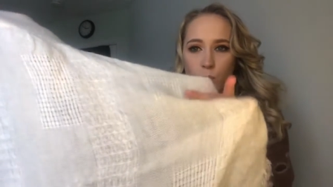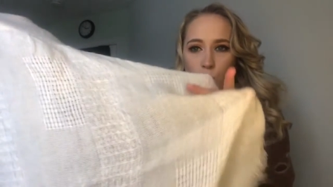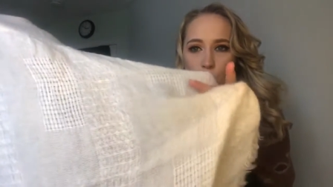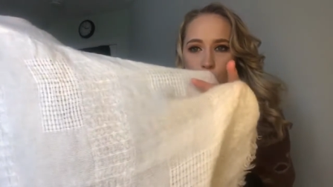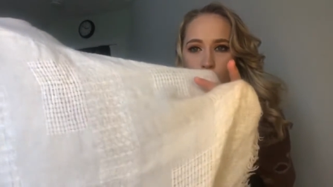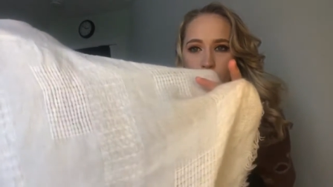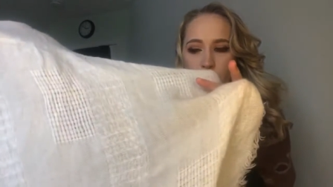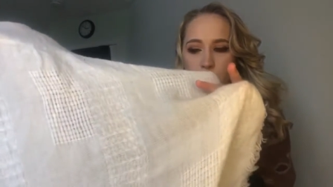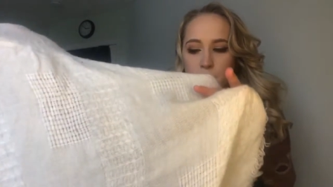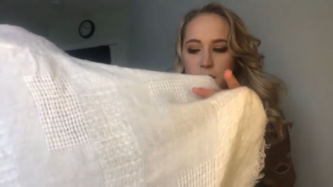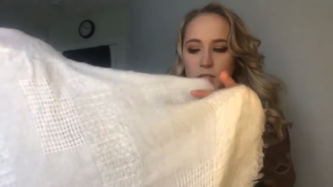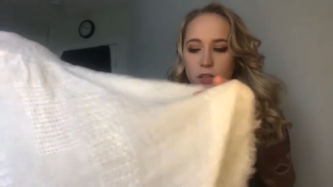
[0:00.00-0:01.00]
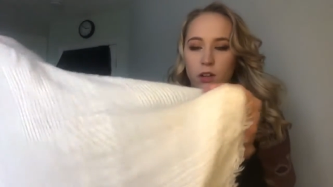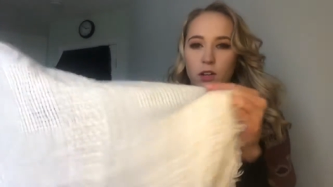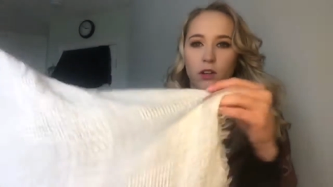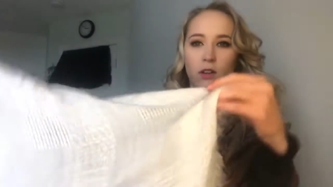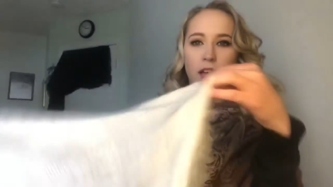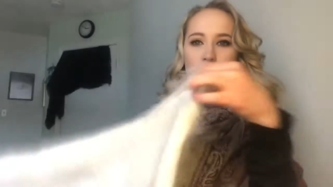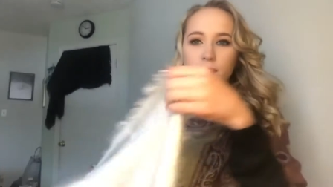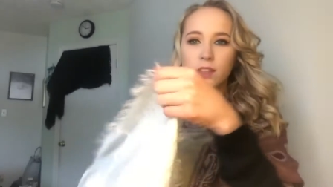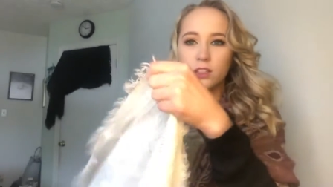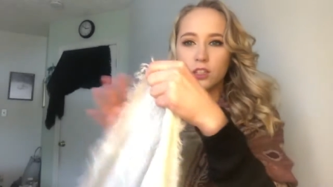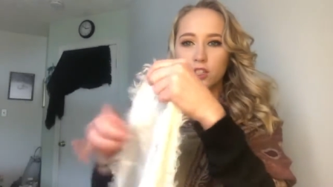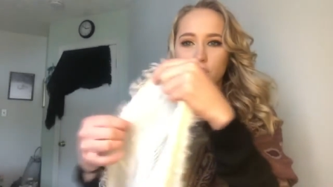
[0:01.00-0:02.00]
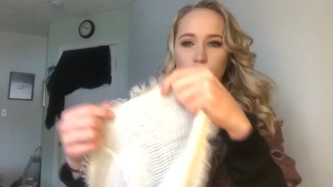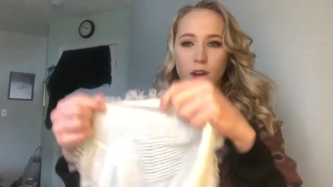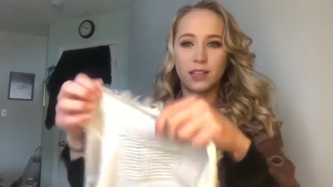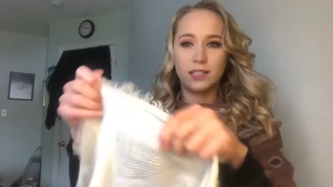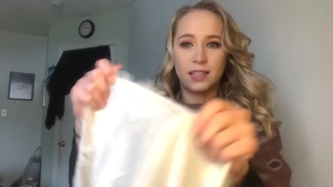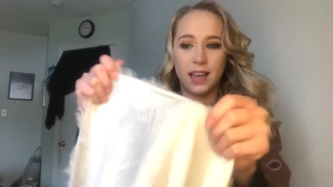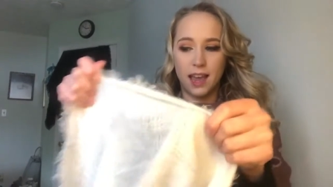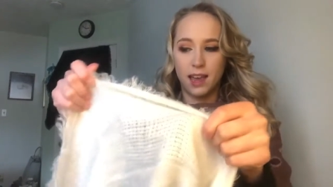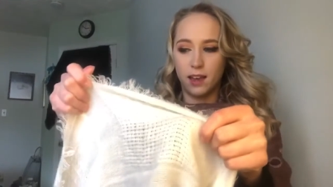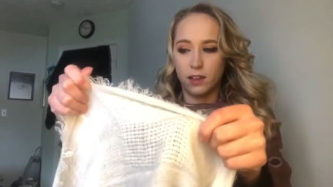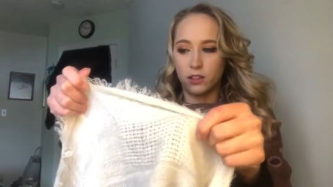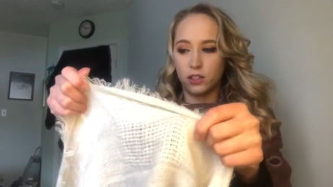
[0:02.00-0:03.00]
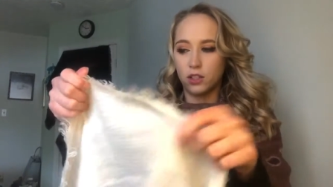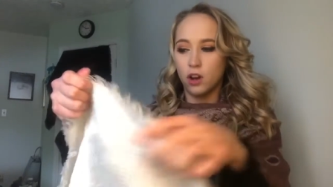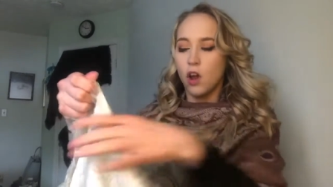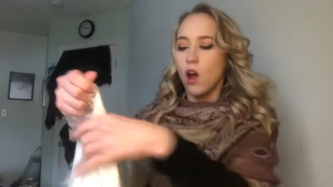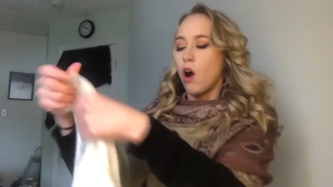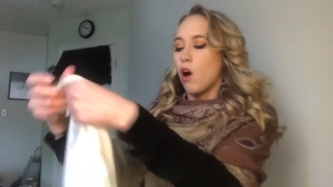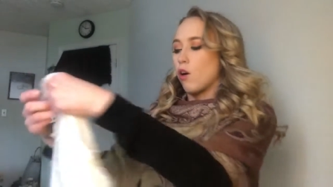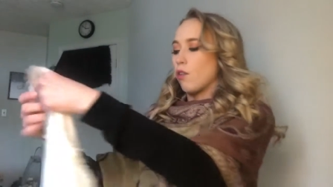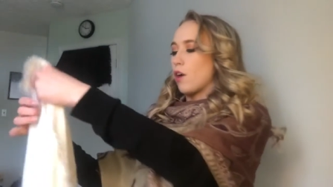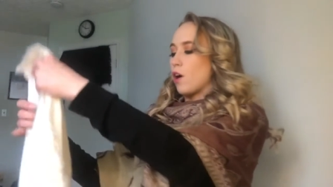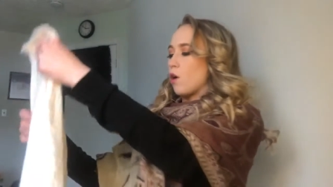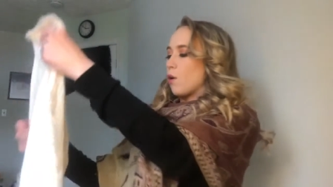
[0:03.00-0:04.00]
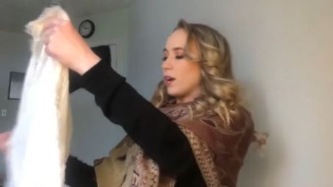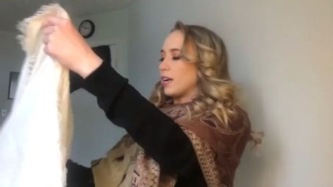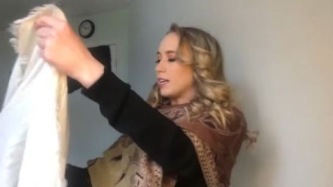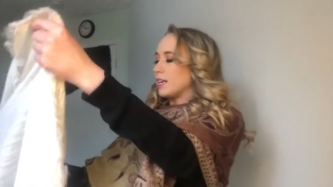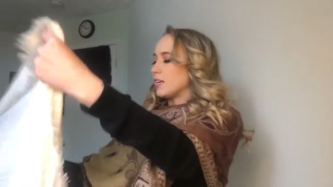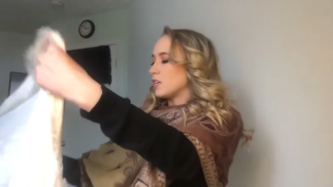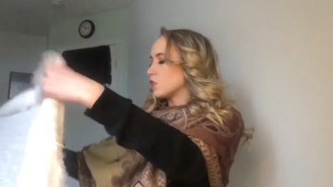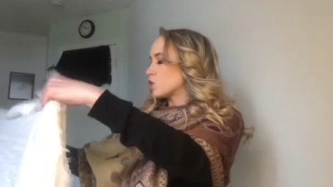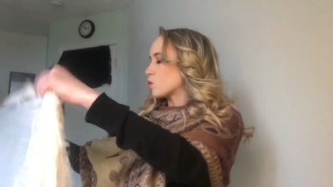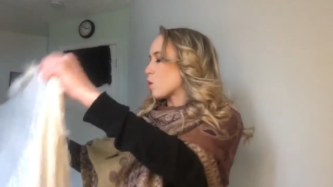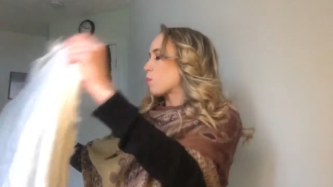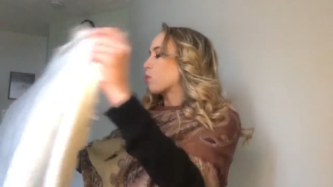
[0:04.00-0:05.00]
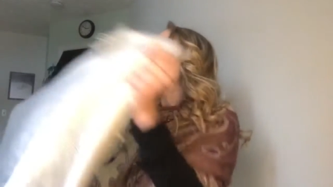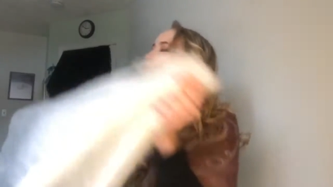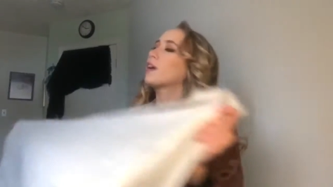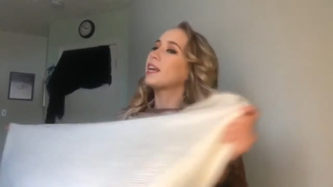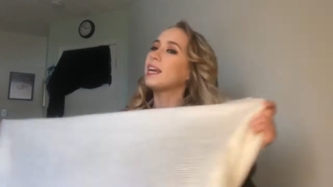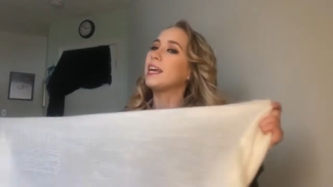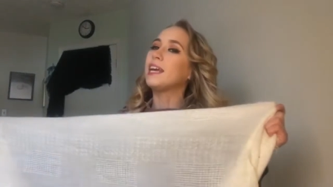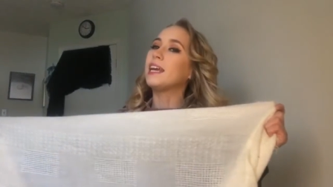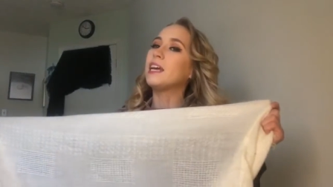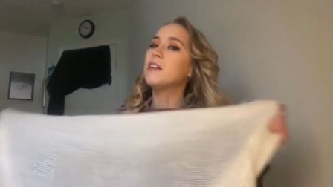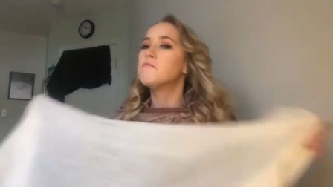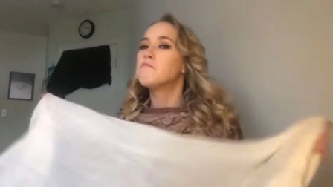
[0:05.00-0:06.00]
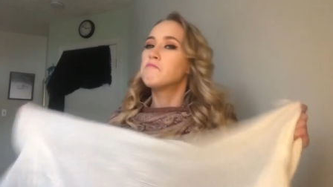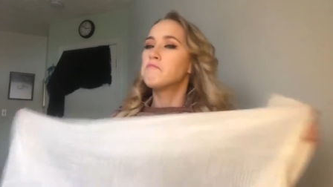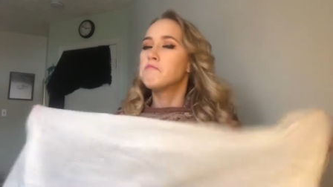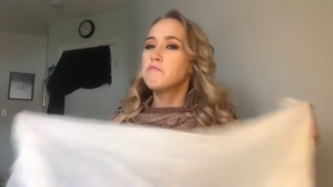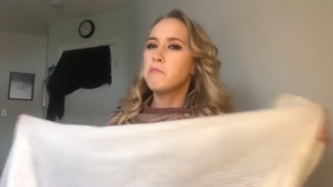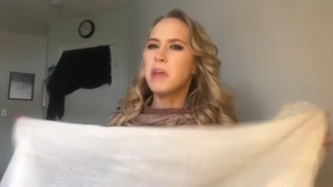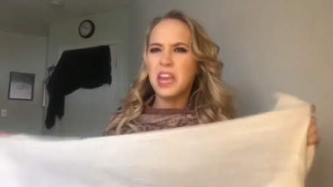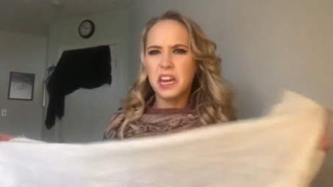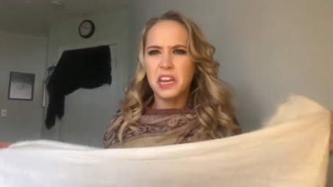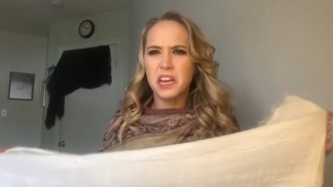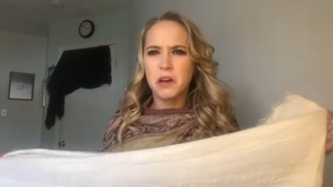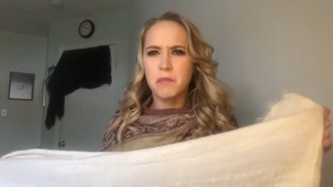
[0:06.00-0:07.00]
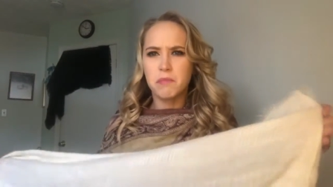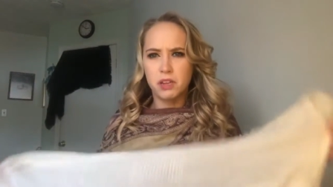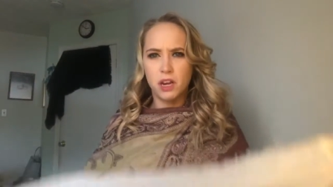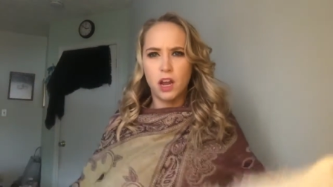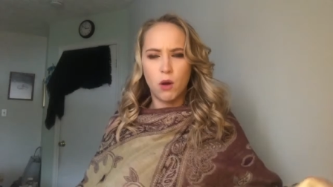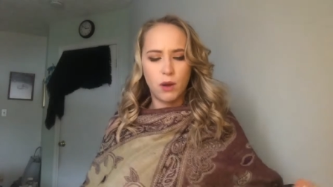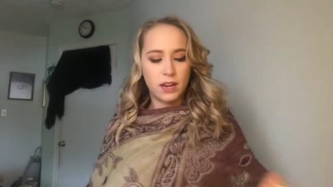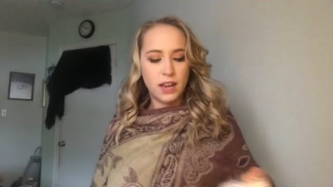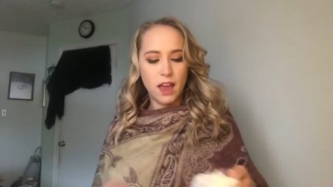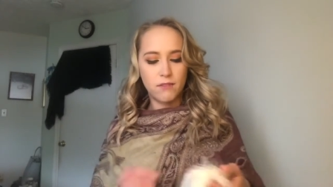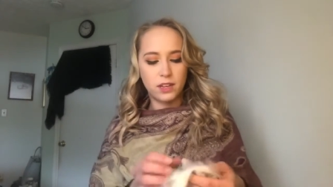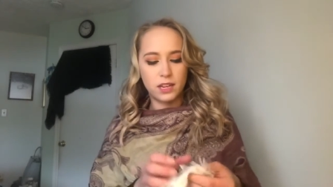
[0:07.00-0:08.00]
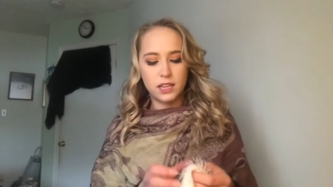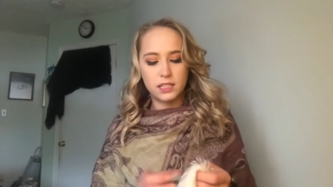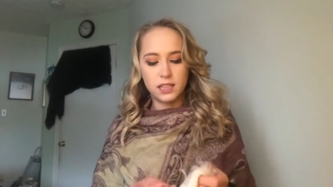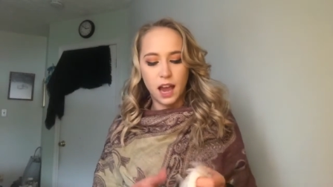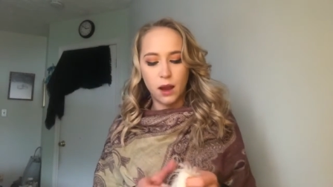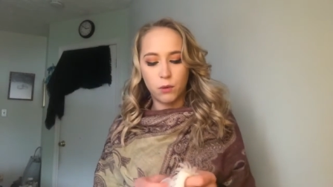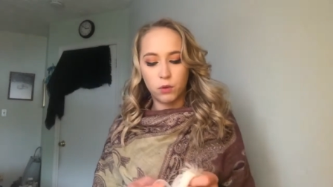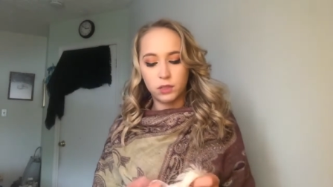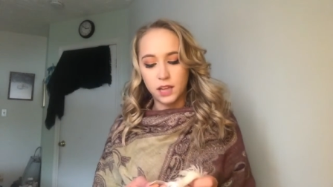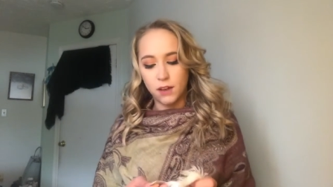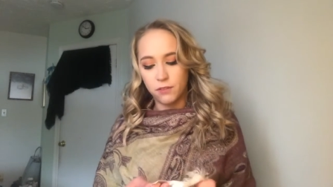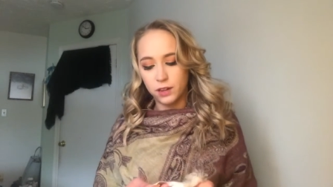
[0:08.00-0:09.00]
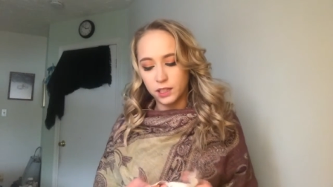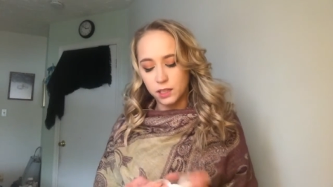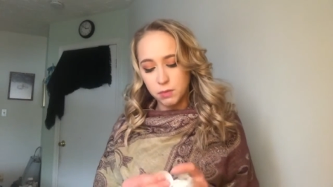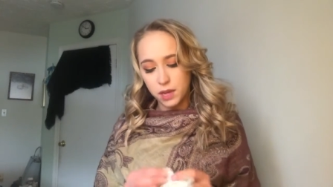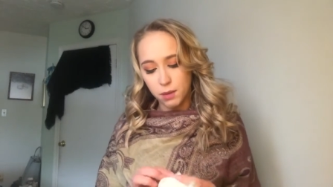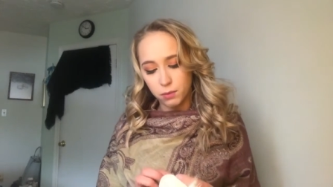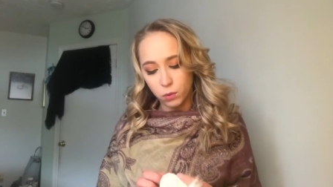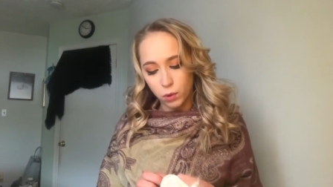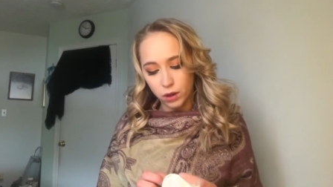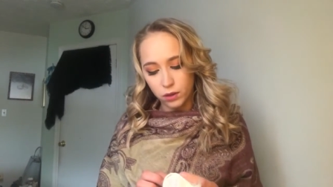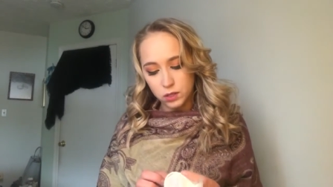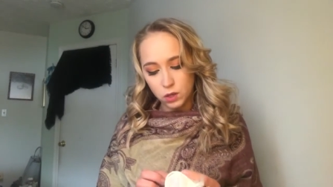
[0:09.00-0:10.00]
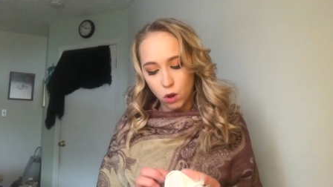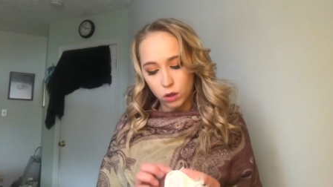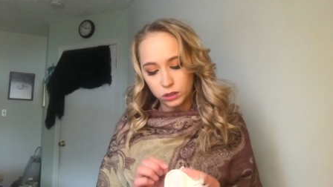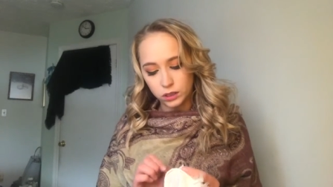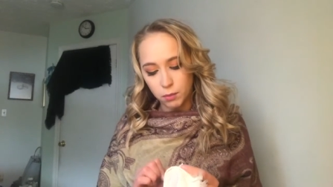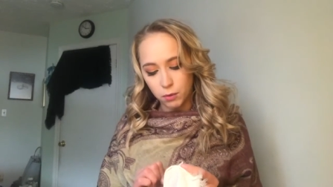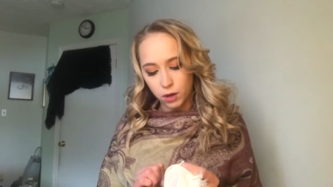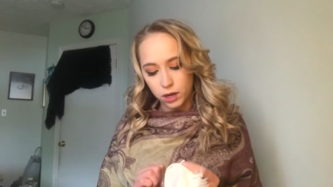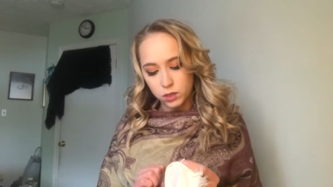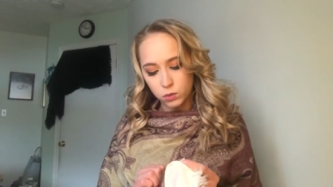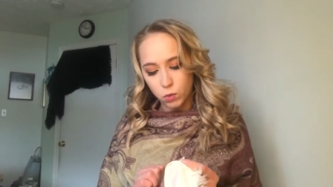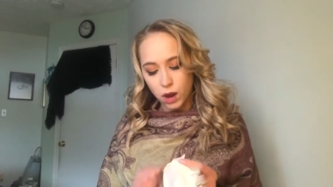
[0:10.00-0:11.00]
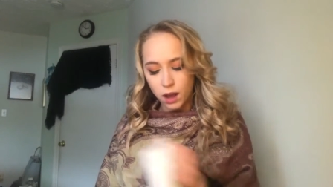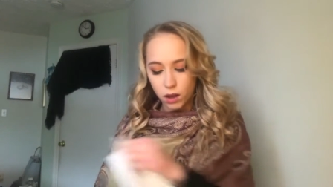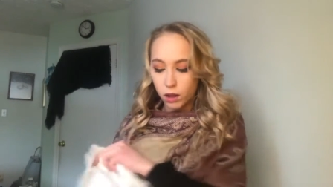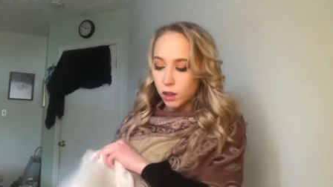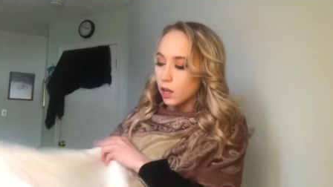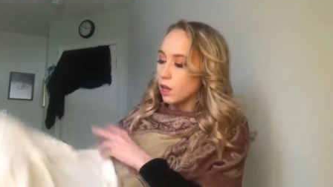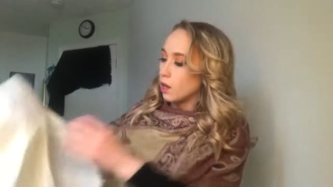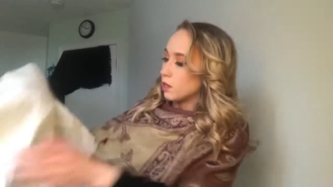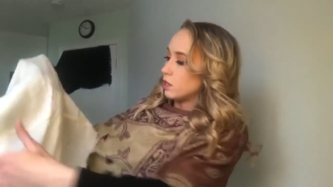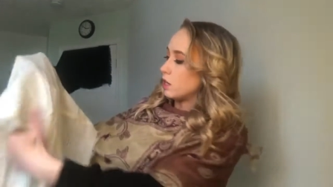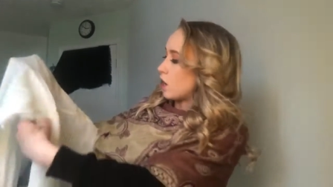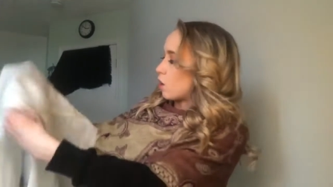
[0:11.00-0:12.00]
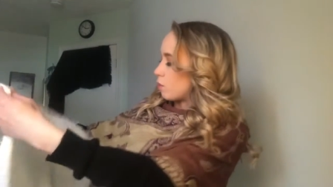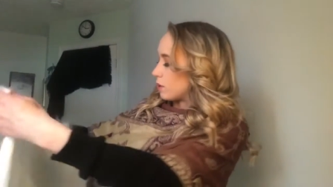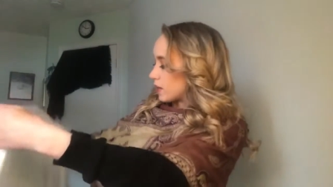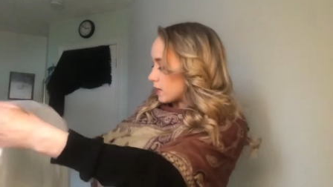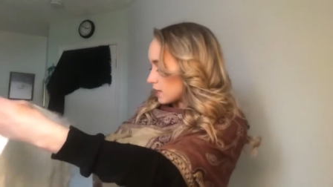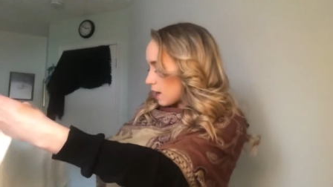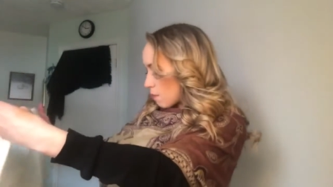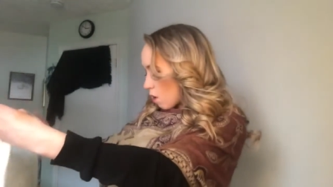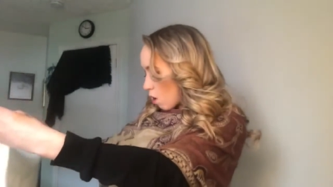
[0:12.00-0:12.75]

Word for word: woven material and the distressed edge. Although it is pretty medium, you know, in heaviness, I will definitely be able to wear this all summer as well, you know, because I'm